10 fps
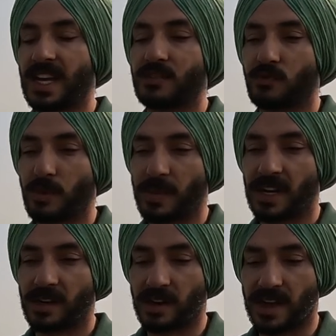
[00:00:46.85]
So we
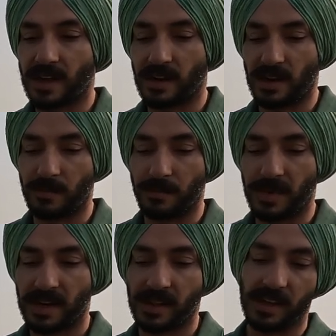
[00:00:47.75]

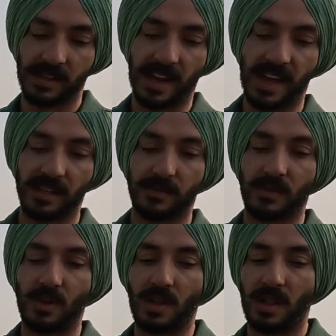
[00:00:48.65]
met this last
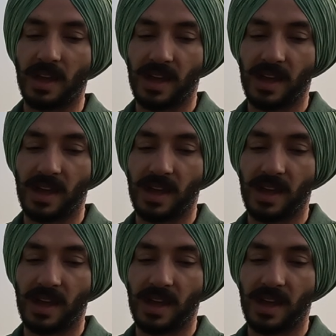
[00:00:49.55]
fall,